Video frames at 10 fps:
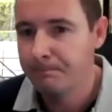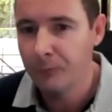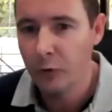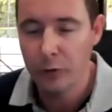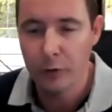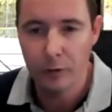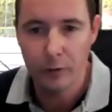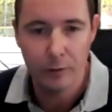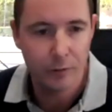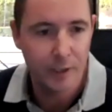your your
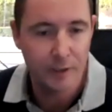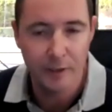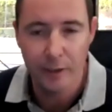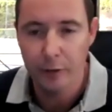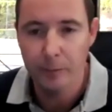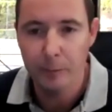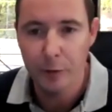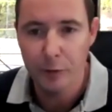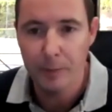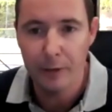your chances are you're going to be
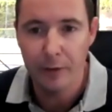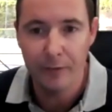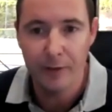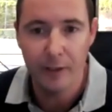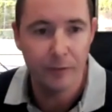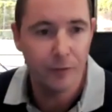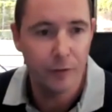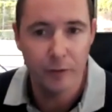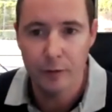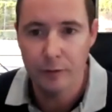much better off than if you'd
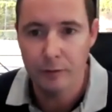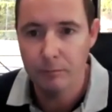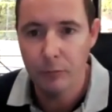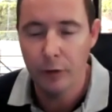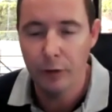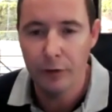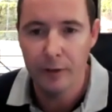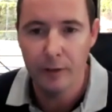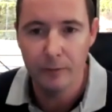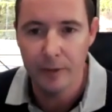have just done
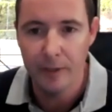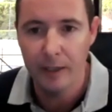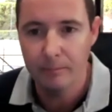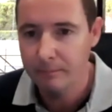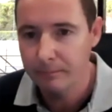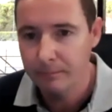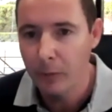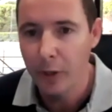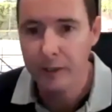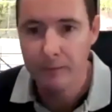nothing with that
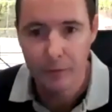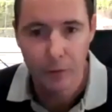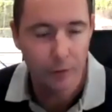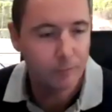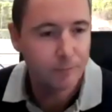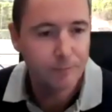money. You know.